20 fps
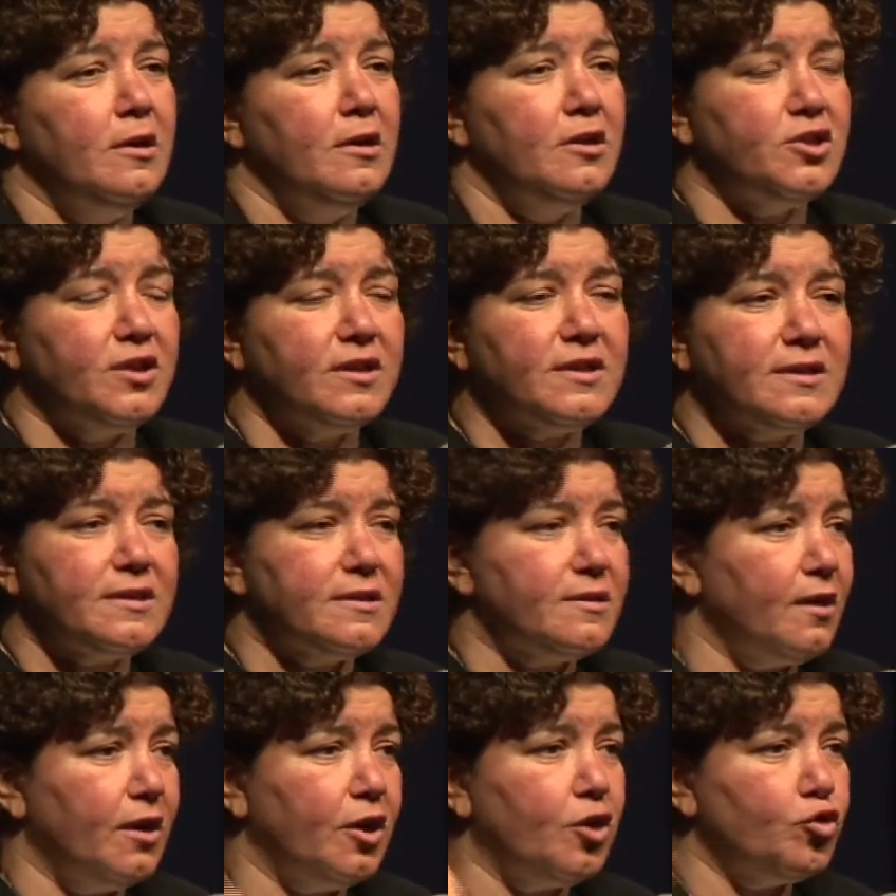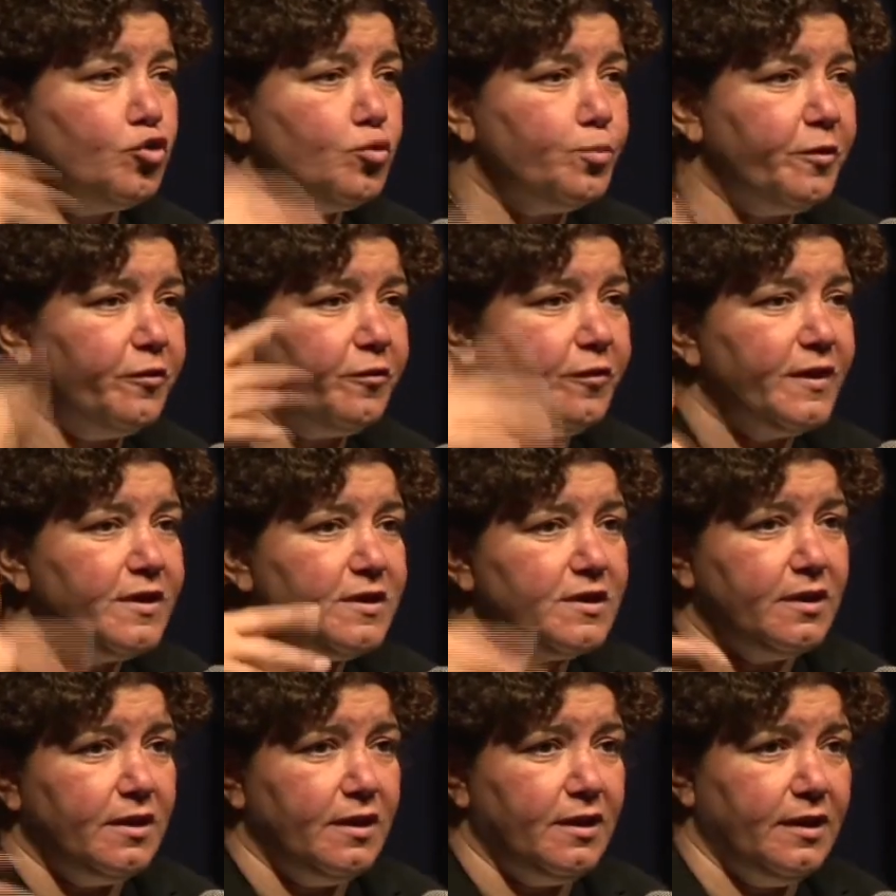just a group of in,
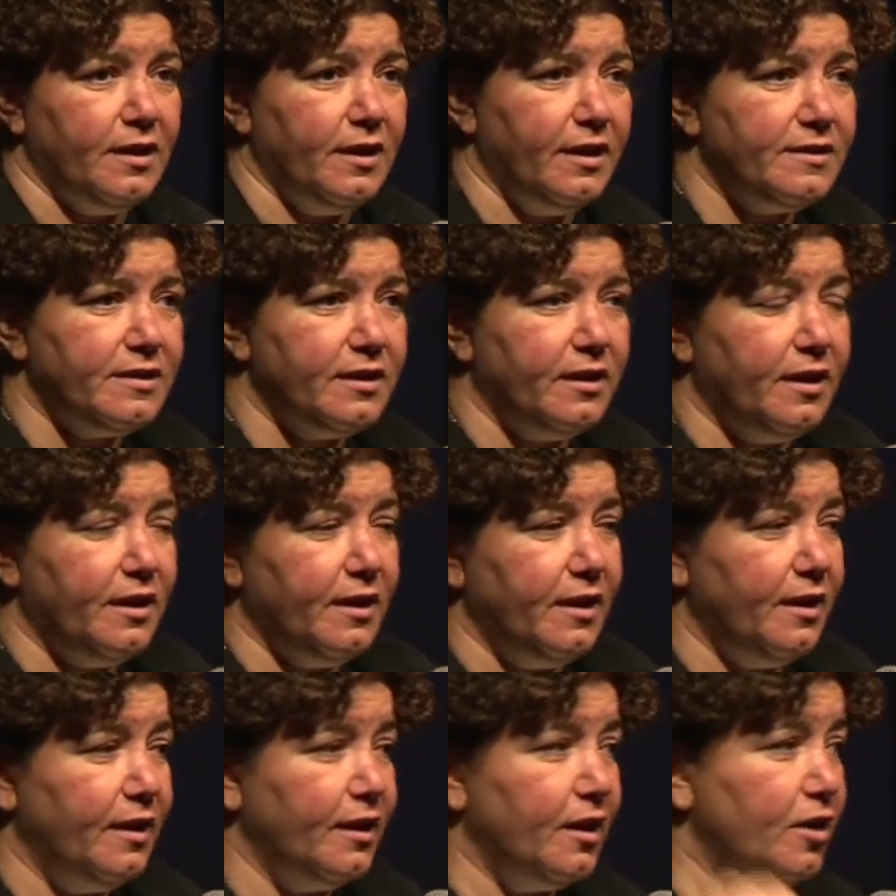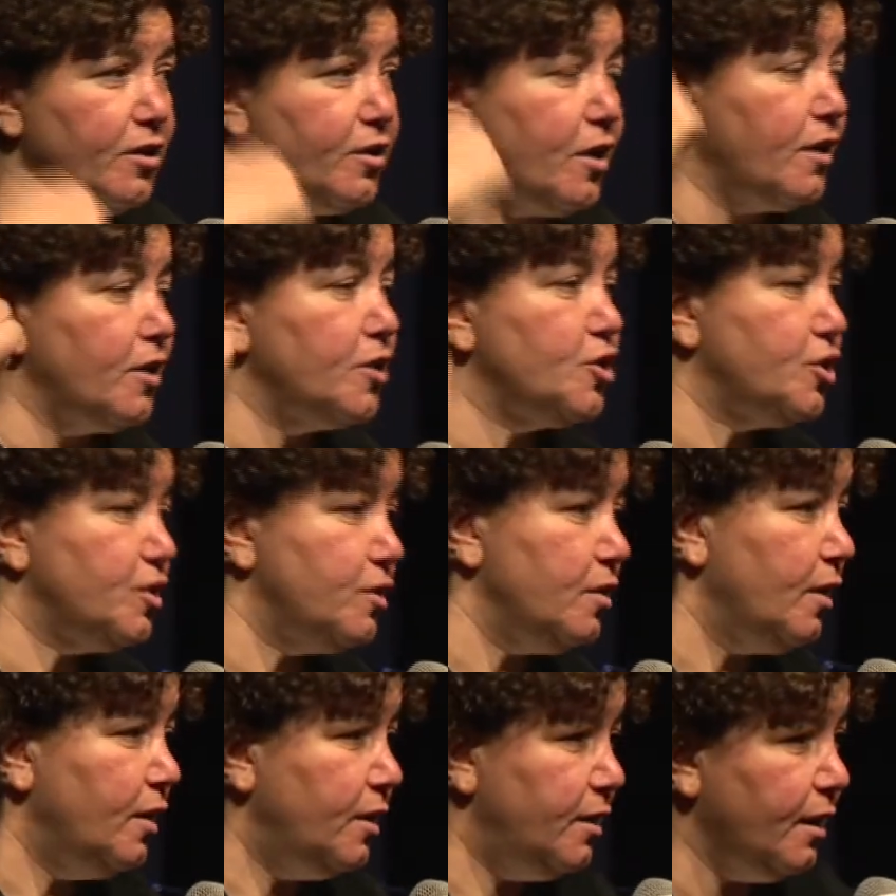
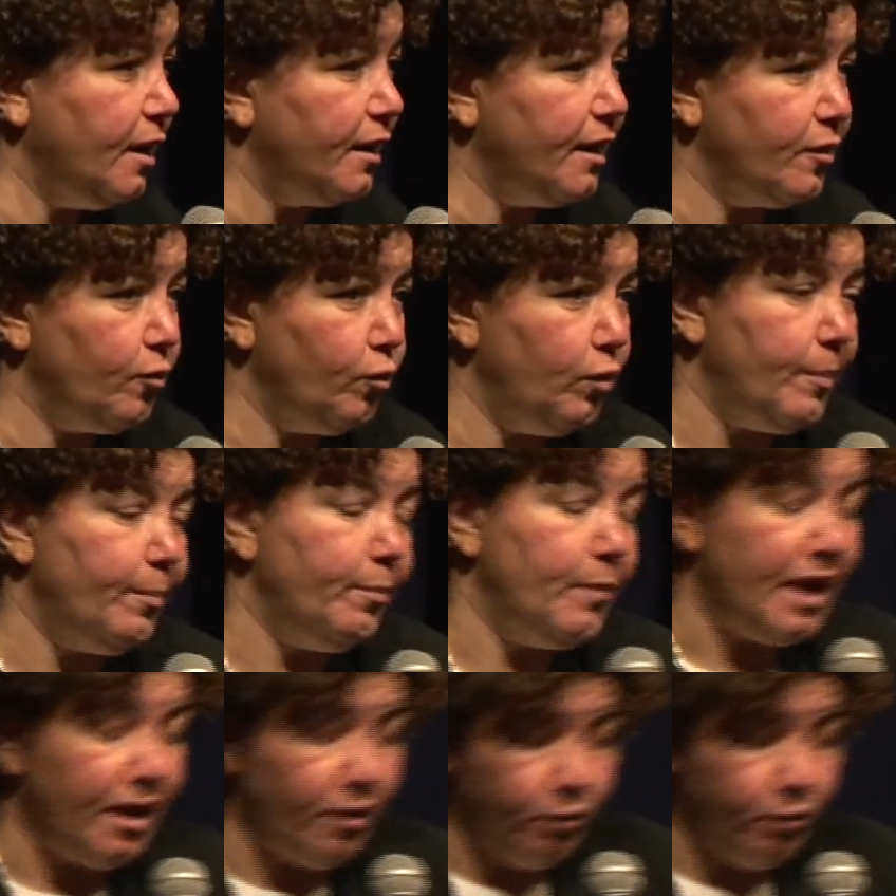encouraged young and women,